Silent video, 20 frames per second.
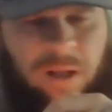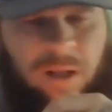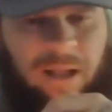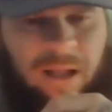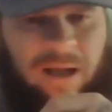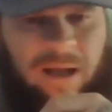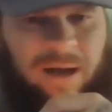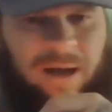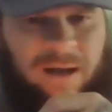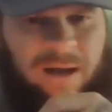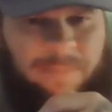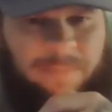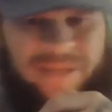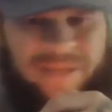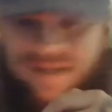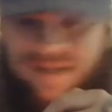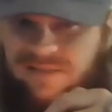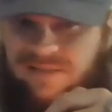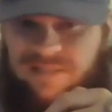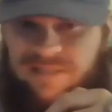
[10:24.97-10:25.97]
uh,
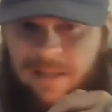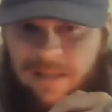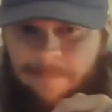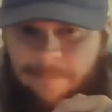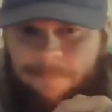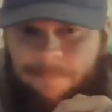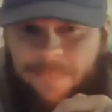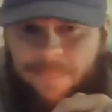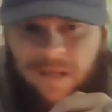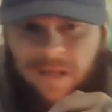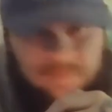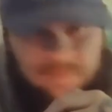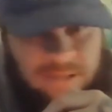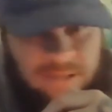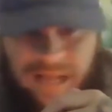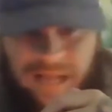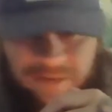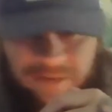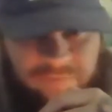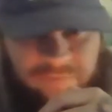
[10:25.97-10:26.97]
because a
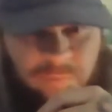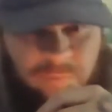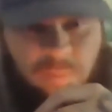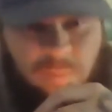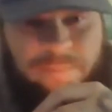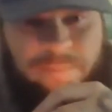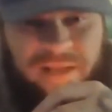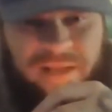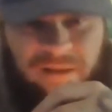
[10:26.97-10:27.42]
lot of it would be on